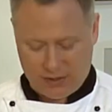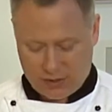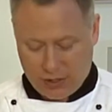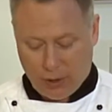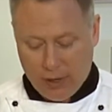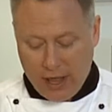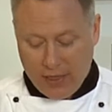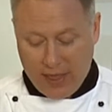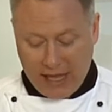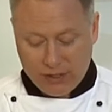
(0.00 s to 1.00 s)
And so
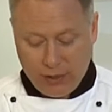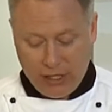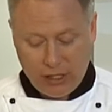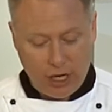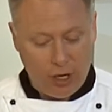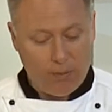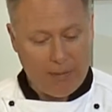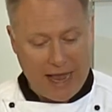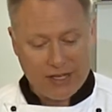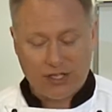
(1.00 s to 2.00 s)
that's ready to go,
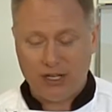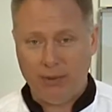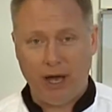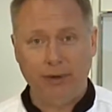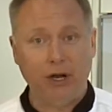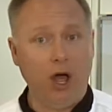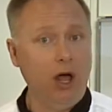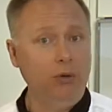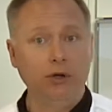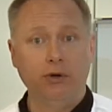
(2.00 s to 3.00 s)
mashed them up, and
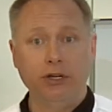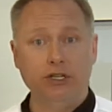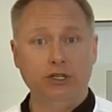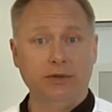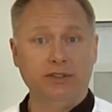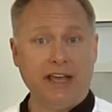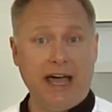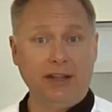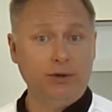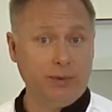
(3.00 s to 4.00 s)
all we're going to do is
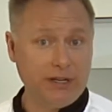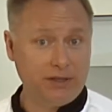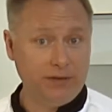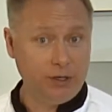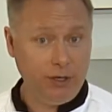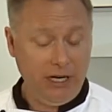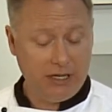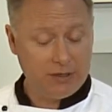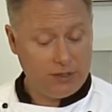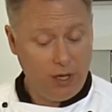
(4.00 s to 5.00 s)
add the rest of the
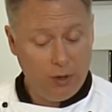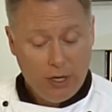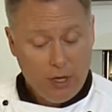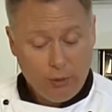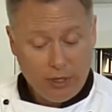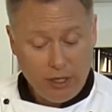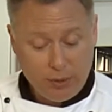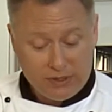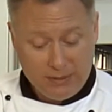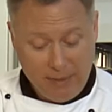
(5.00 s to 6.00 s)
ingredients. So we're going to
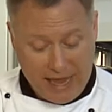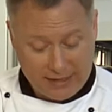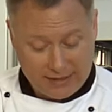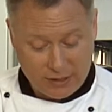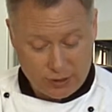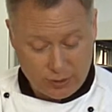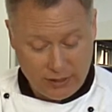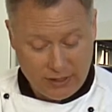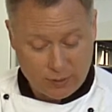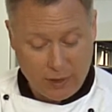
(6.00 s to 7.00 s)
put some eggs into
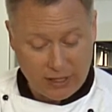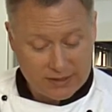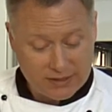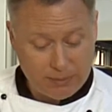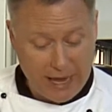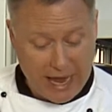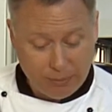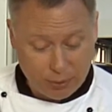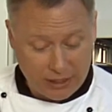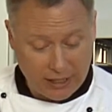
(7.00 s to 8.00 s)
it, as well as some
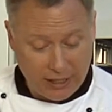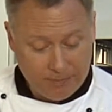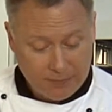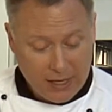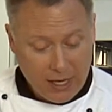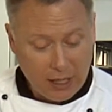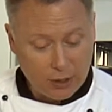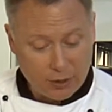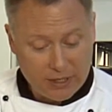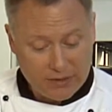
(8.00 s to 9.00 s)
paprika, a
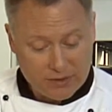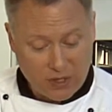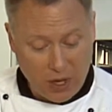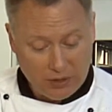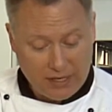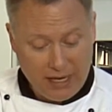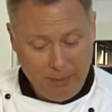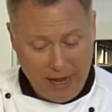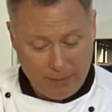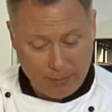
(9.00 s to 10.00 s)
little bit of salt and
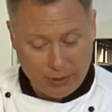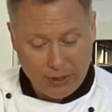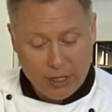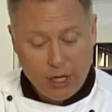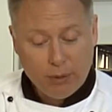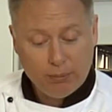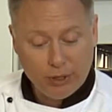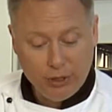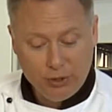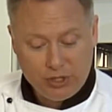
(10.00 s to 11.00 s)
pepper,
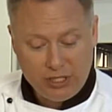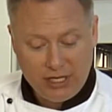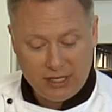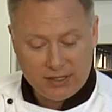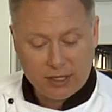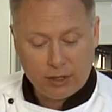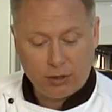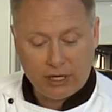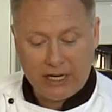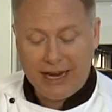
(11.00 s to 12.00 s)
blue cheese,
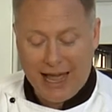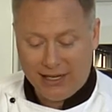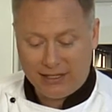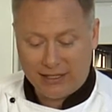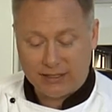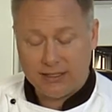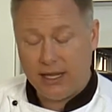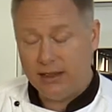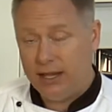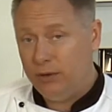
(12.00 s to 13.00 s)
green onions,
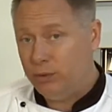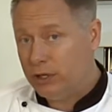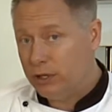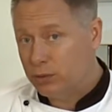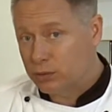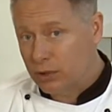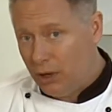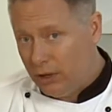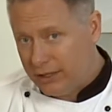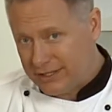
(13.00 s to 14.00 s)
and then we're going to
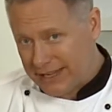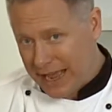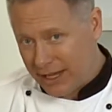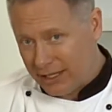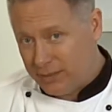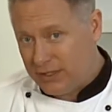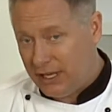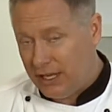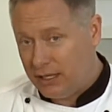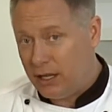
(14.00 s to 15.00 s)
roll the scallops
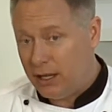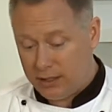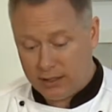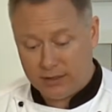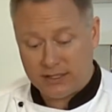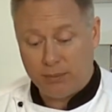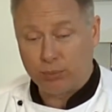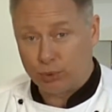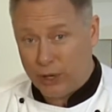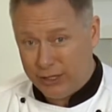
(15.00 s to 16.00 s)
in some
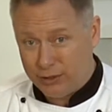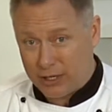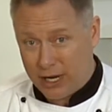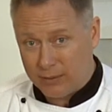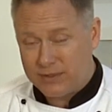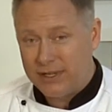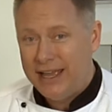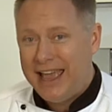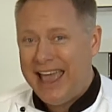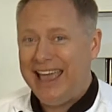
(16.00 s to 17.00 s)
breadcrumbs.
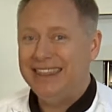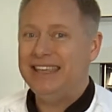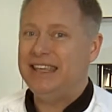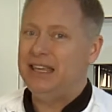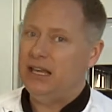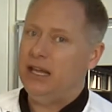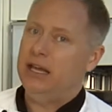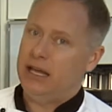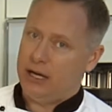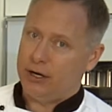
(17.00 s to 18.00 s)
And the key
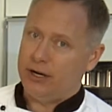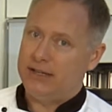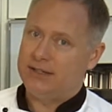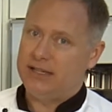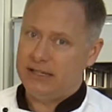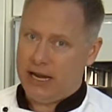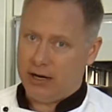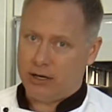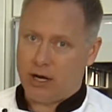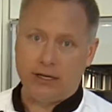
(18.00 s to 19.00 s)
here is the
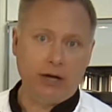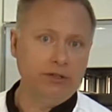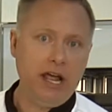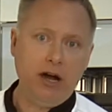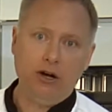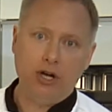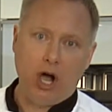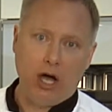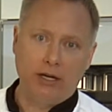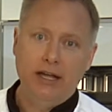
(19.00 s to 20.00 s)
tarragon. Now,
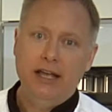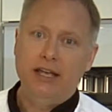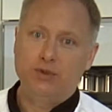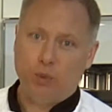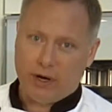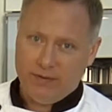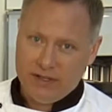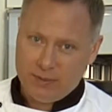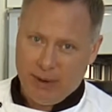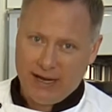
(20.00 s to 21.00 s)
tarragon is one of
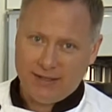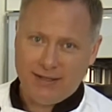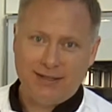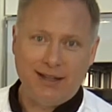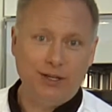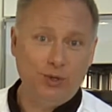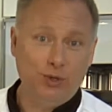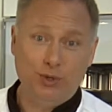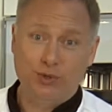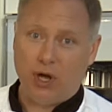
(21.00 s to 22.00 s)
the spices that you
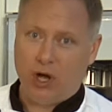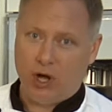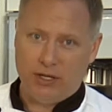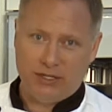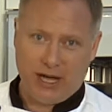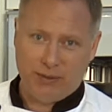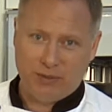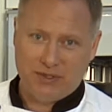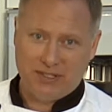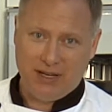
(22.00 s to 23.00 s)
use all the time
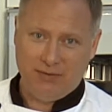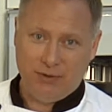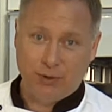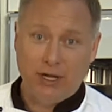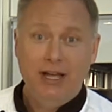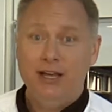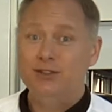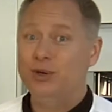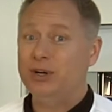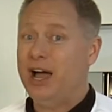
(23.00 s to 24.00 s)
with seafood.
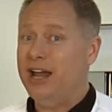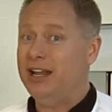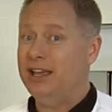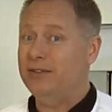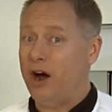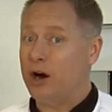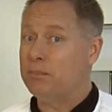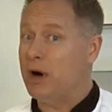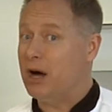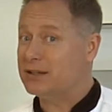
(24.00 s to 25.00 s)
And so to kind of give our
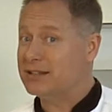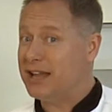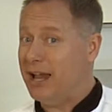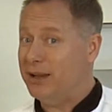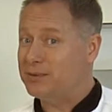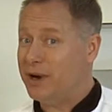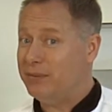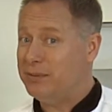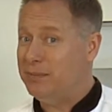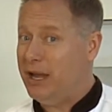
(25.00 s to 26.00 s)
mock scallops
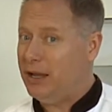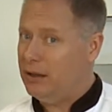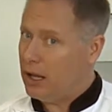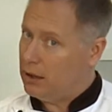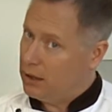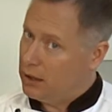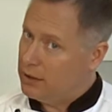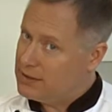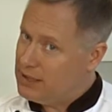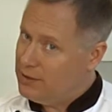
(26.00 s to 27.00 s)
wrapped in bacon that
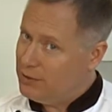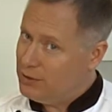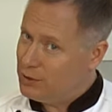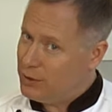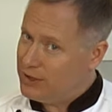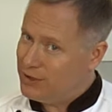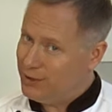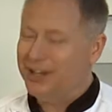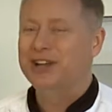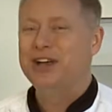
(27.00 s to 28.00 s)
little seafood twist
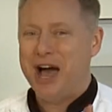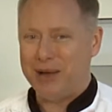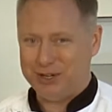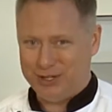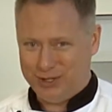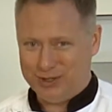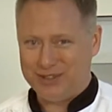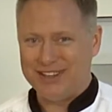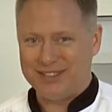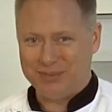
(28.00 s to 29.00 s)
to it, I'm going to
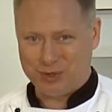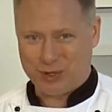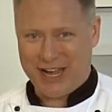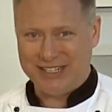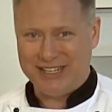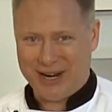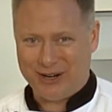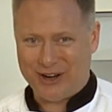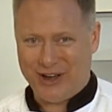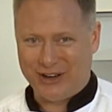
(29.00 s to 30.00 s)
use some dried
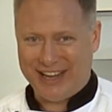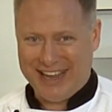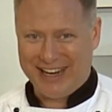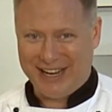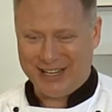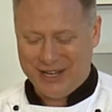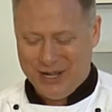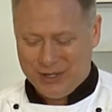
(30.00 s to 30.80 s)
tarragon in it.